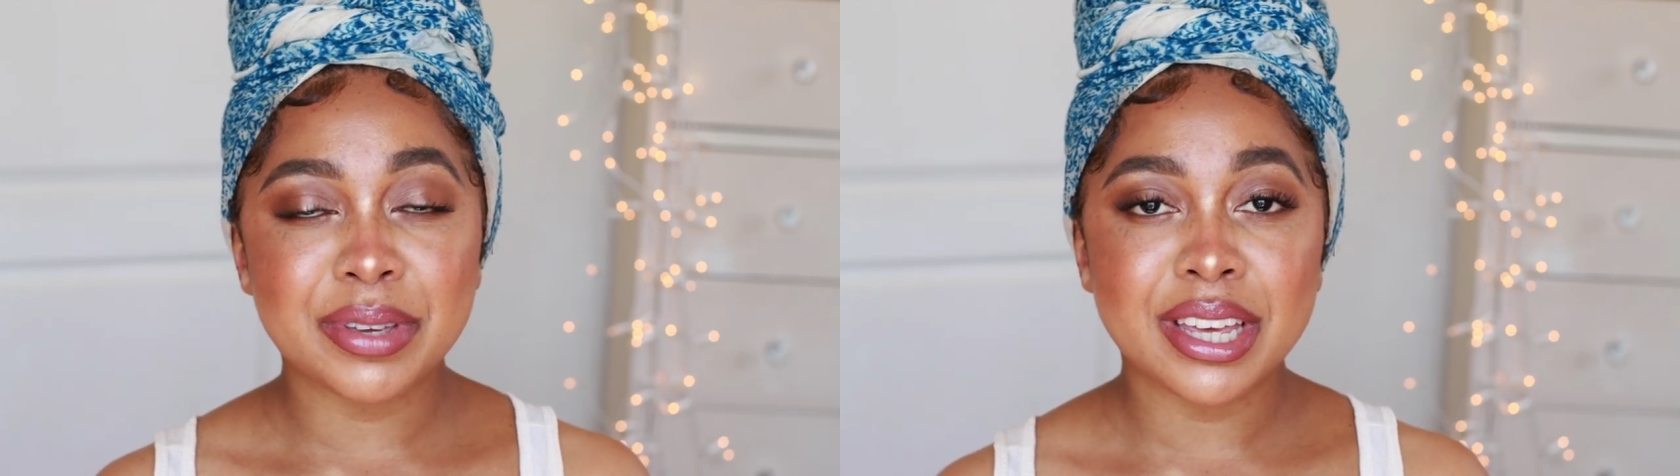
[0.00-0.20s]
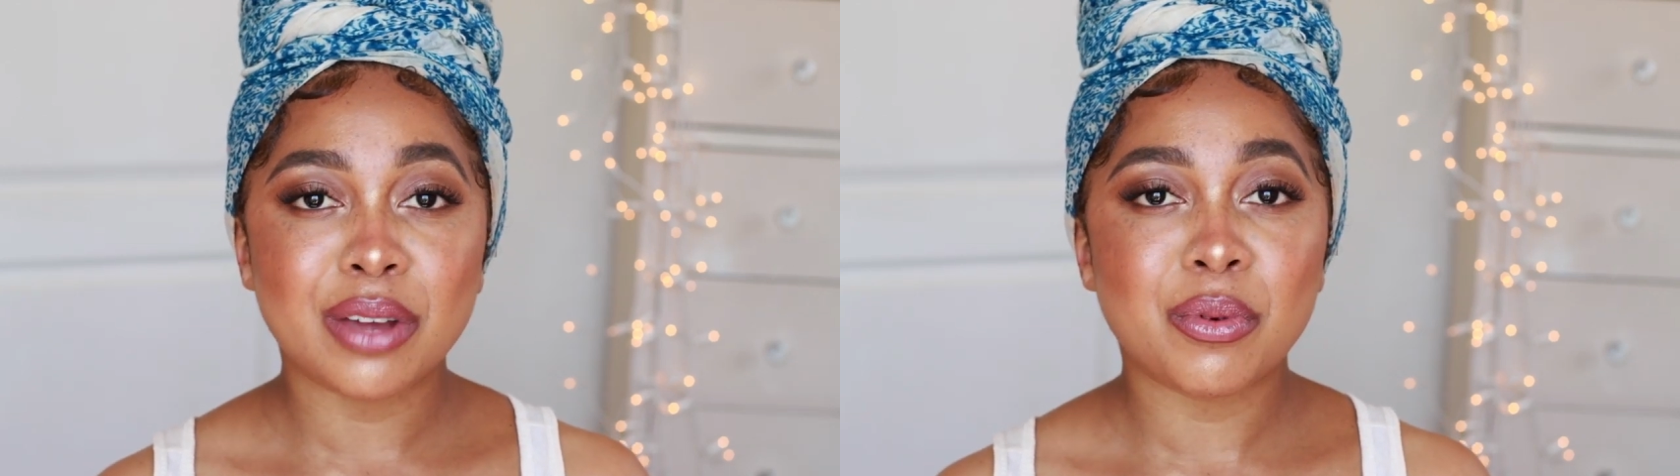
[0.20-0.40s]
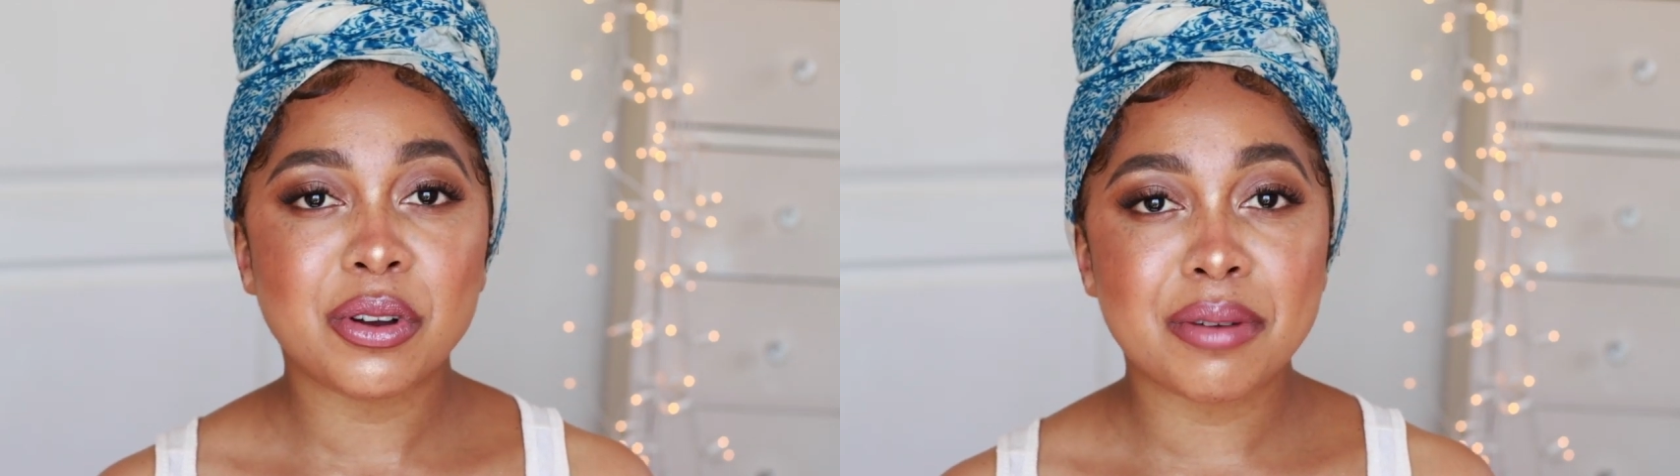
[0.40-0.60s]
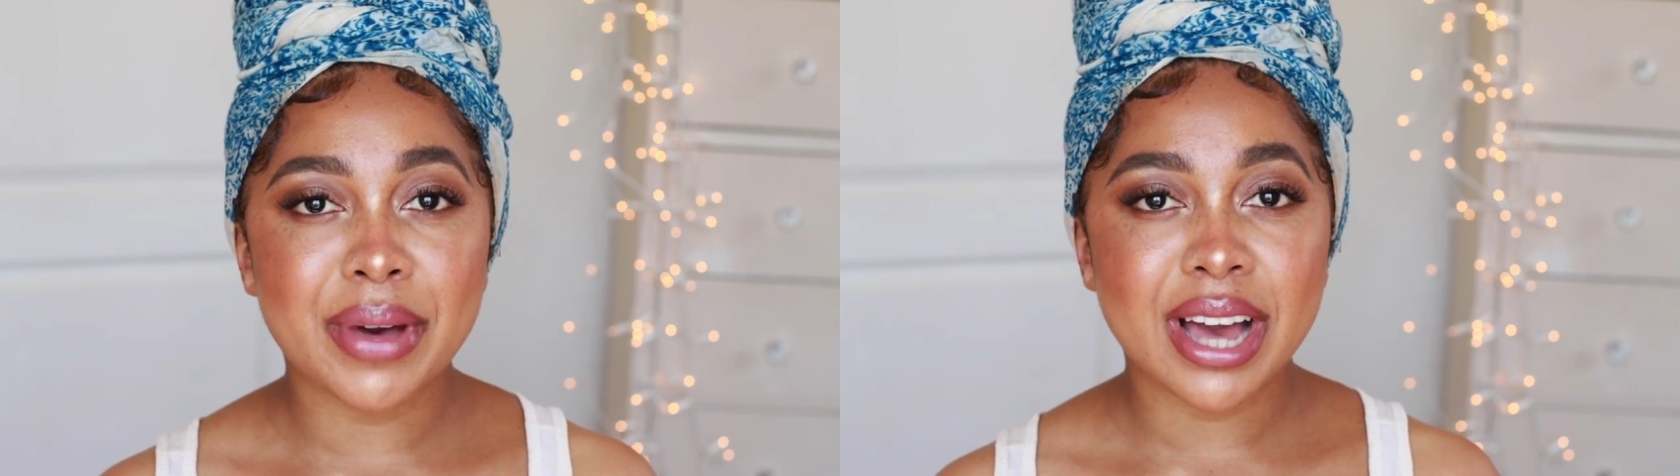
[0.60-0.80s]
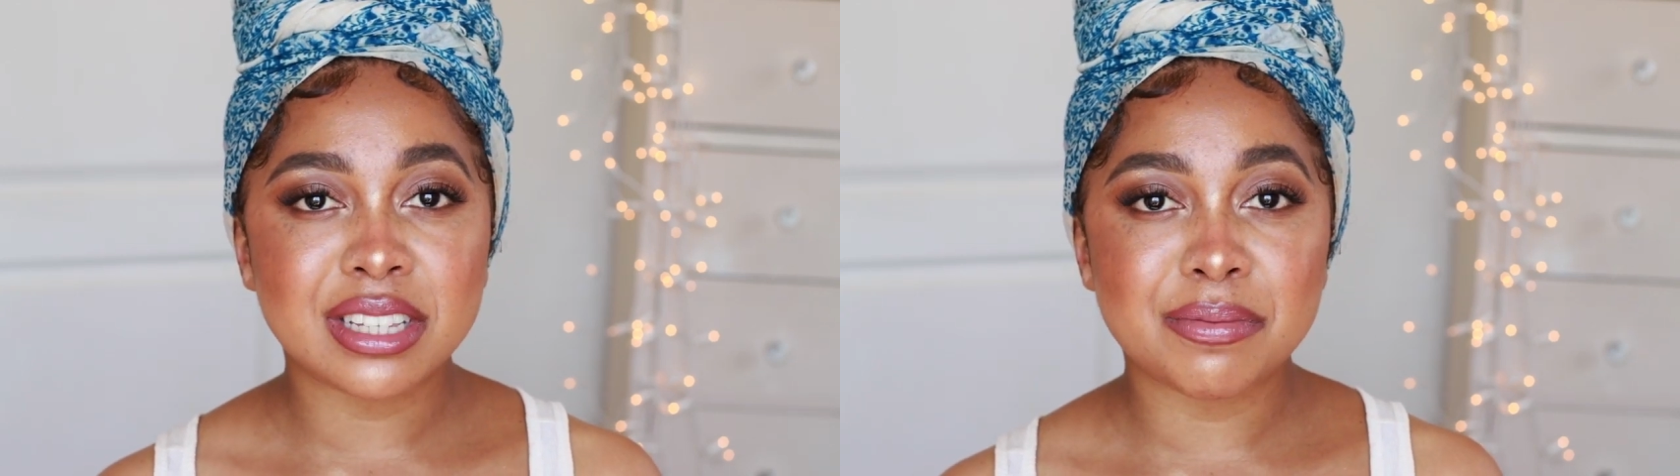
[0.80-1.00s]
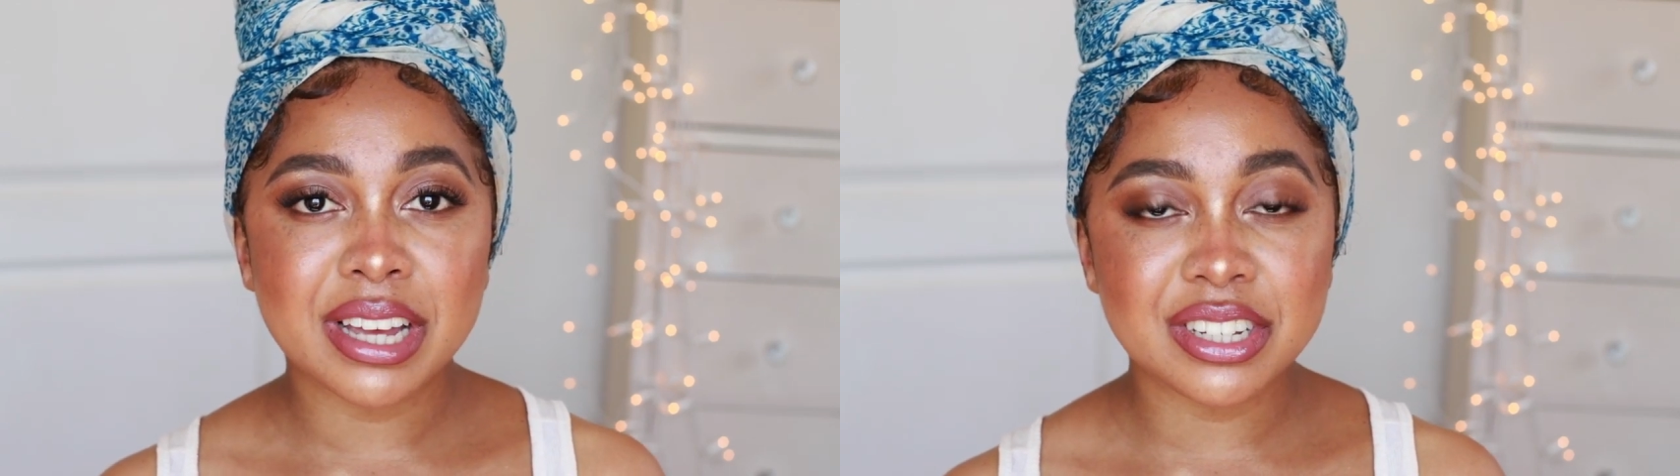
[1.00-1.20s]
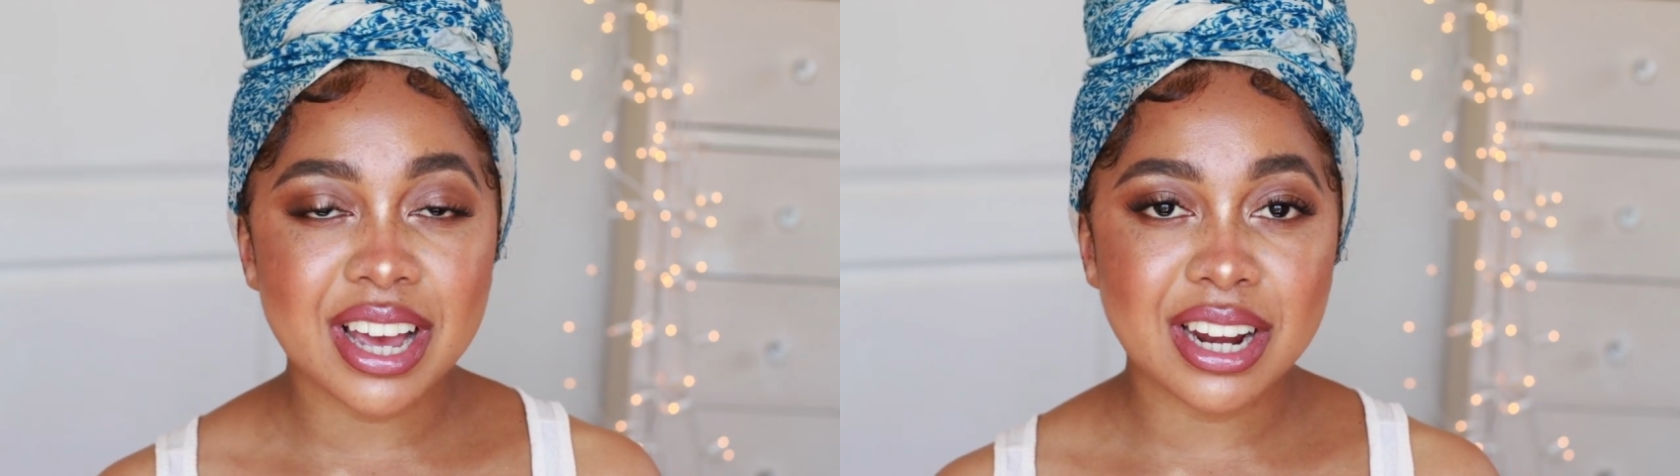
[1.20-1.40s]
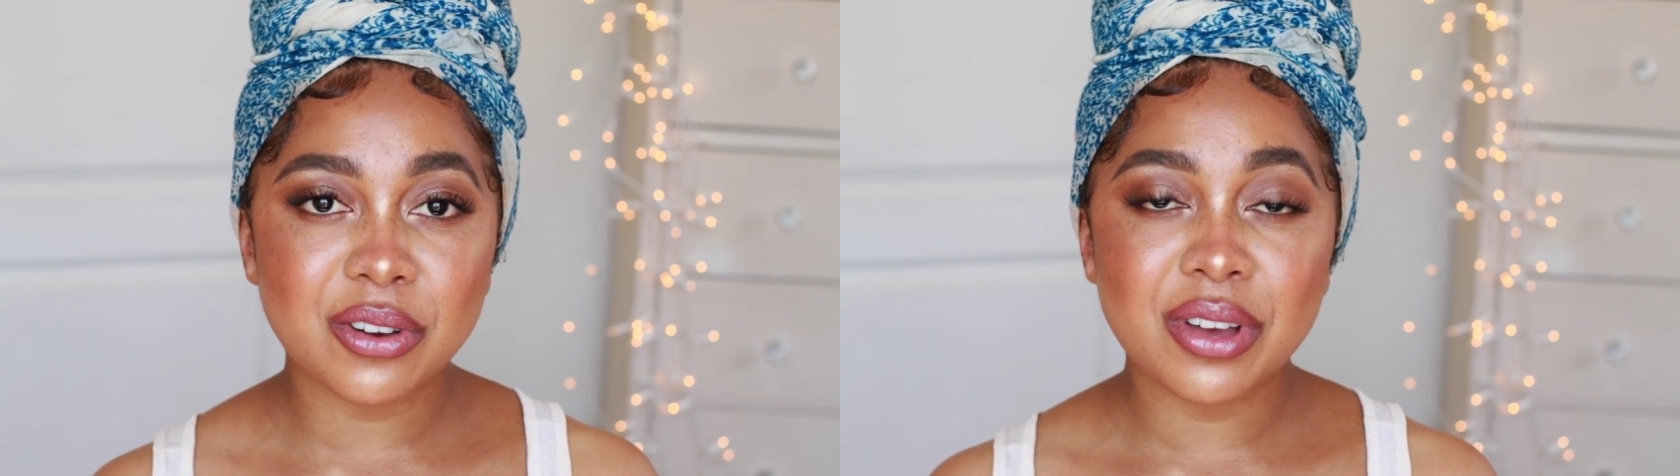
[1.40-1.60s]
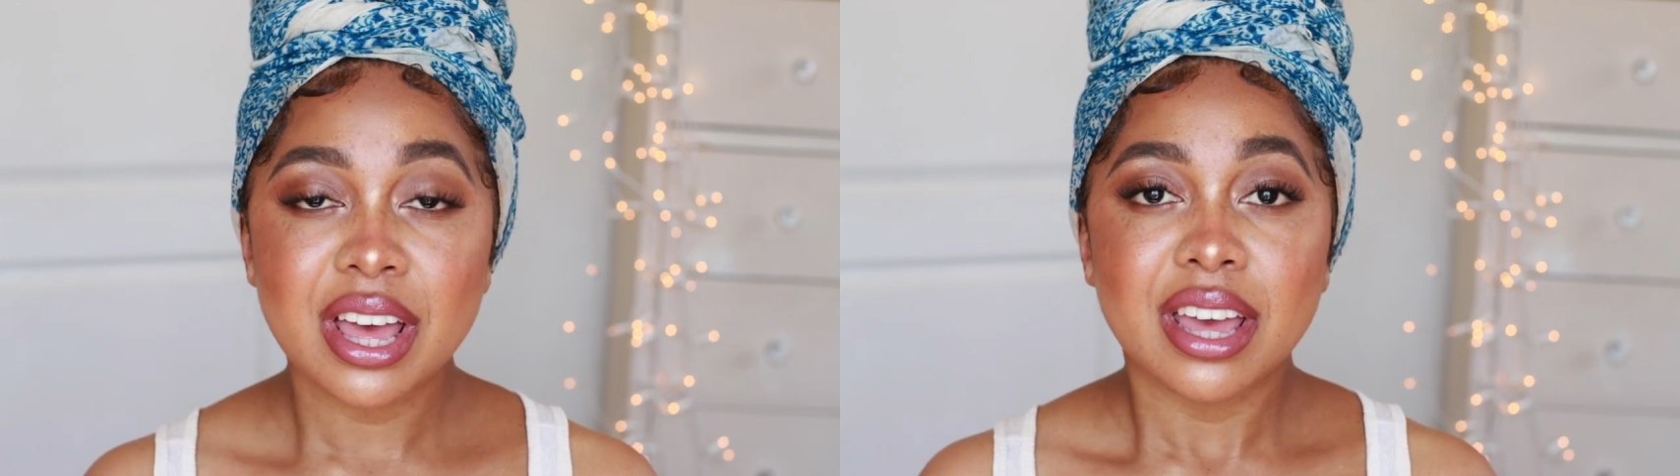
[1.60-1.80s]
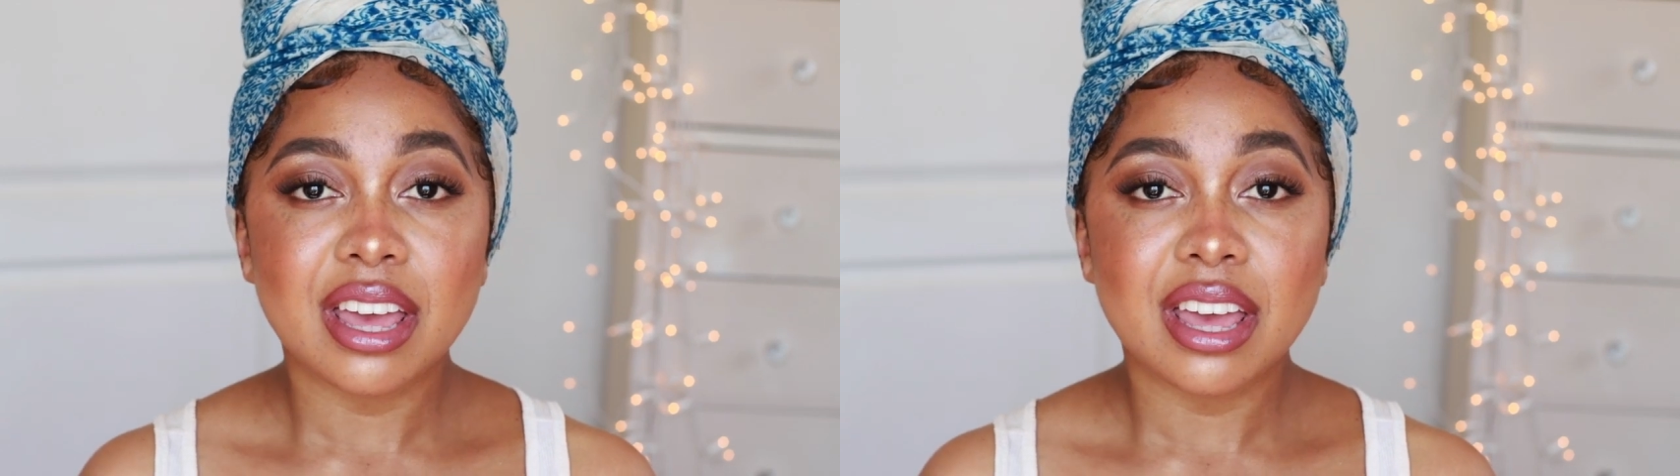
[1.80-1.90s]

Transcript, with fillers: Bee and welcome back to my channel.